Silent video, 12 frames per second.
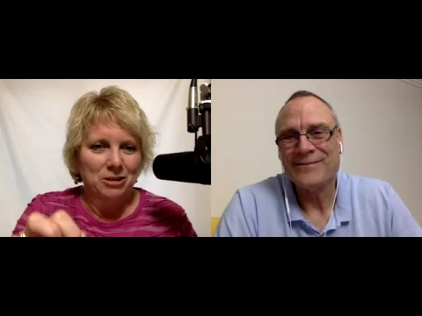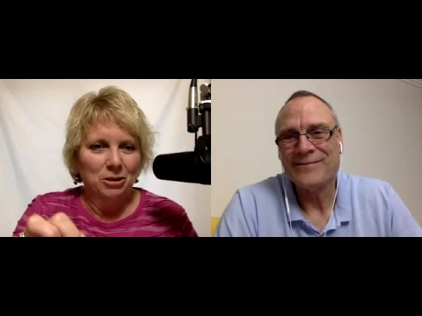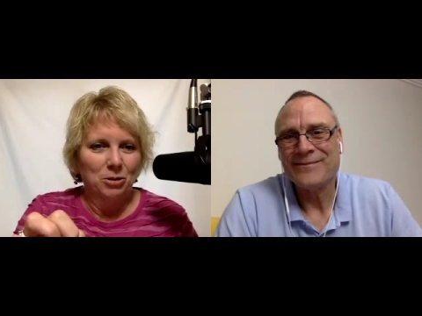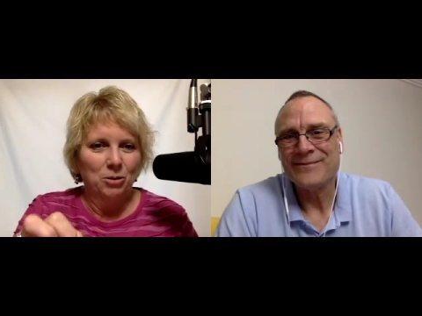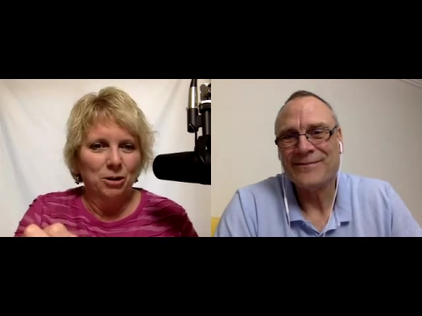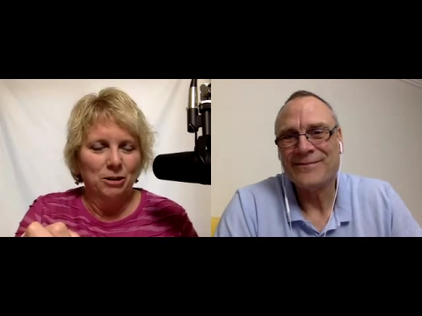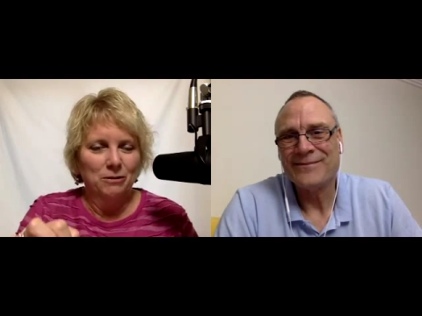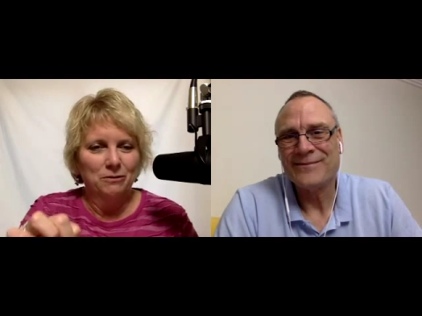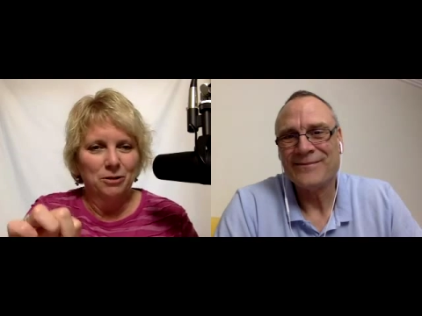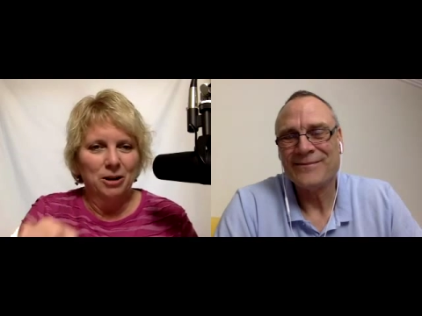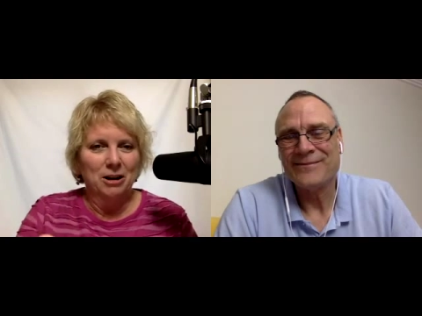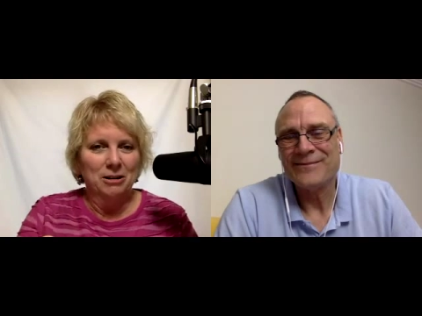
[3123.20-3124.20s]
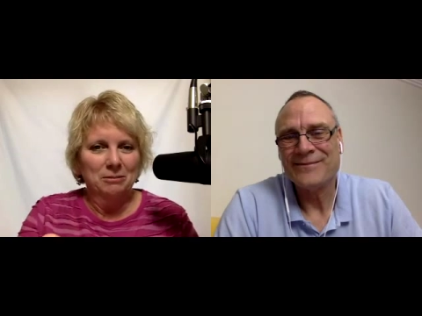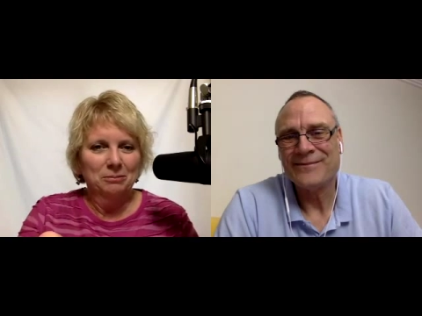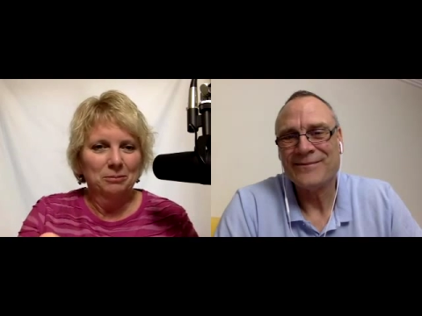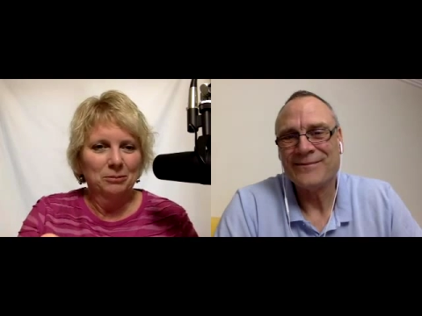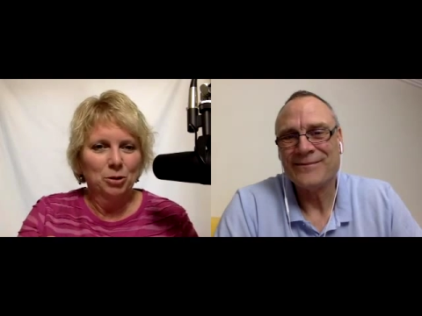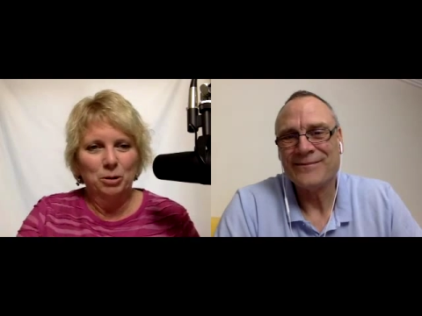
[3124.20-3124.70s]
Speaker 1: the corner for our
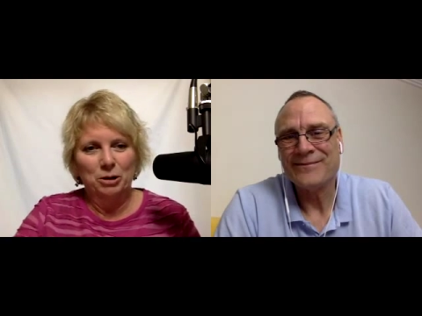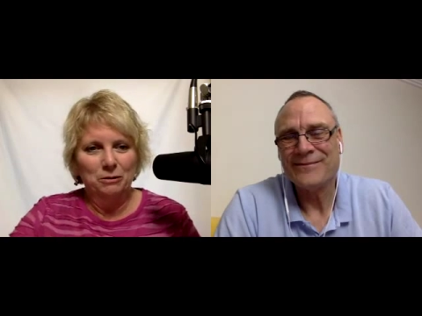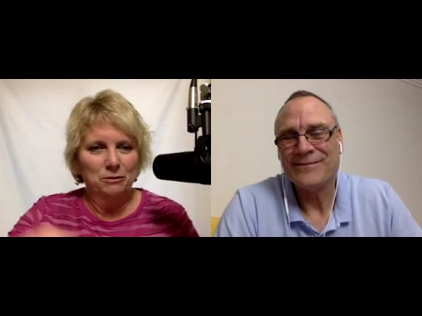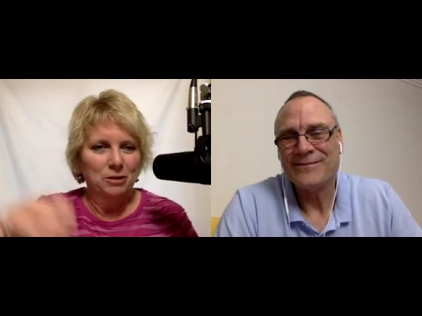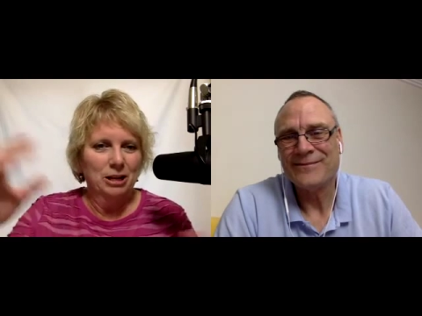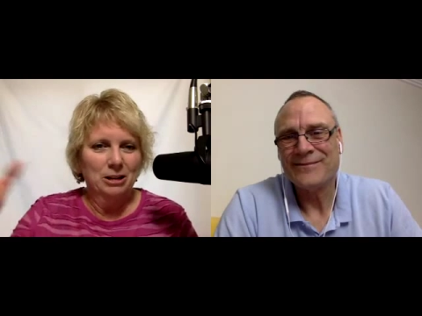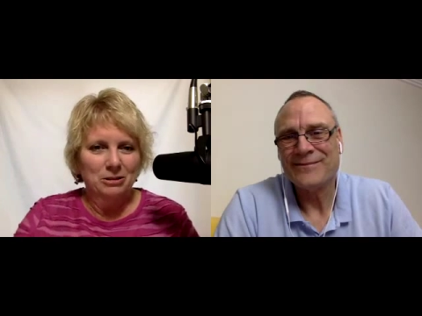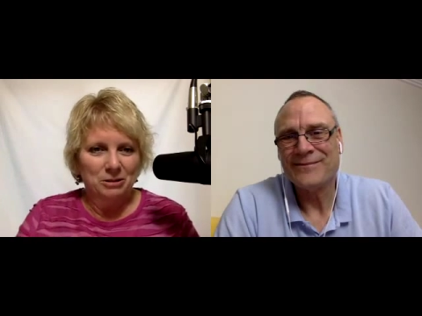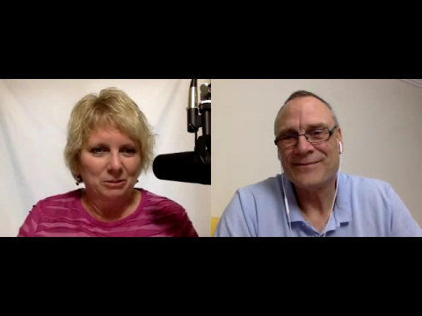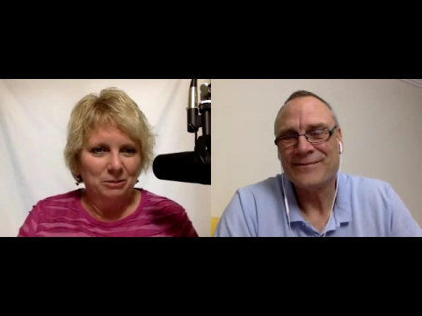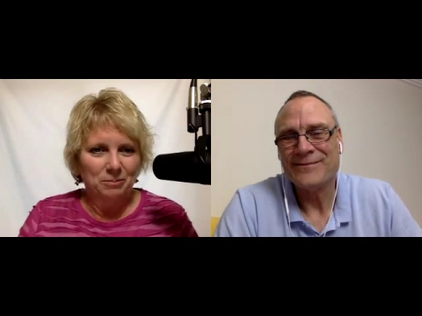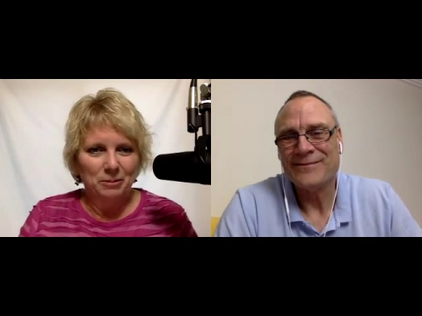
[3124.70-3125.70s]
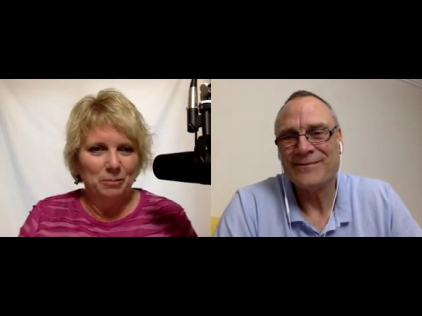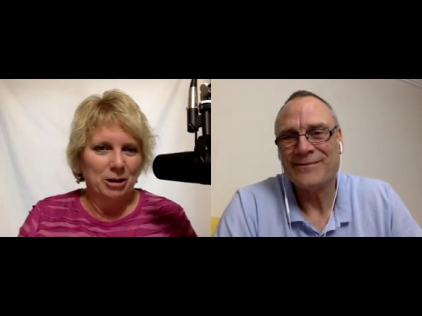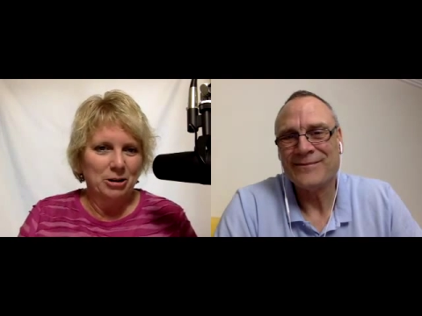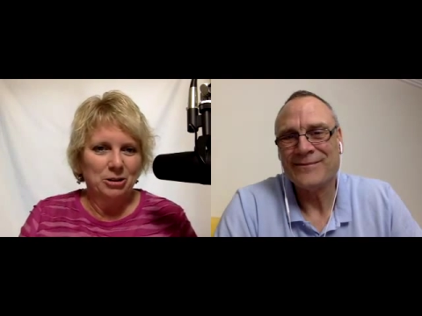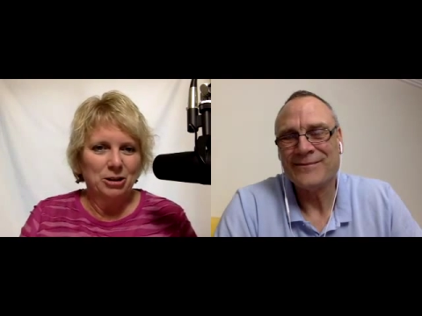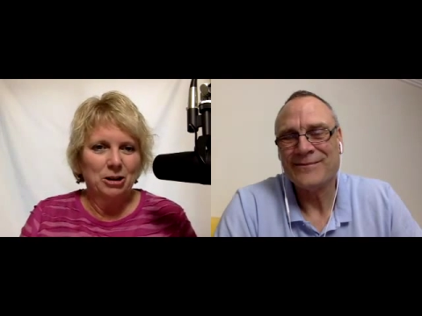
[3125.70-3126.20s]
Twitter feed or
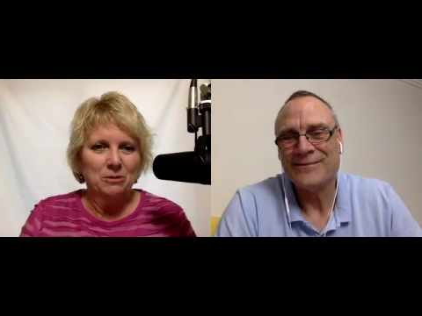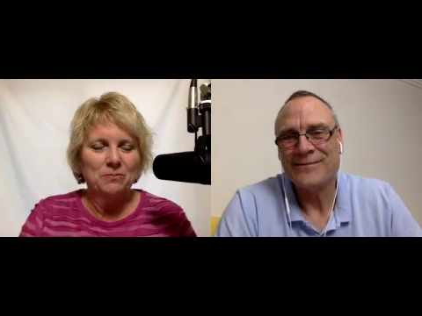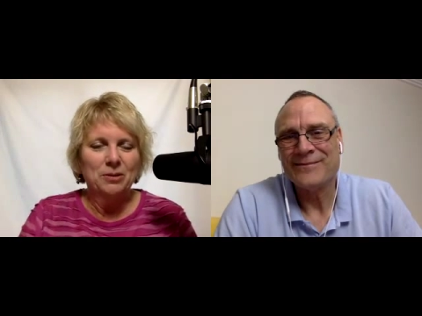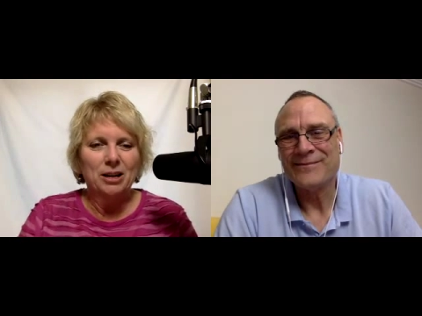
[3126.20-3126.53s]
Periscope.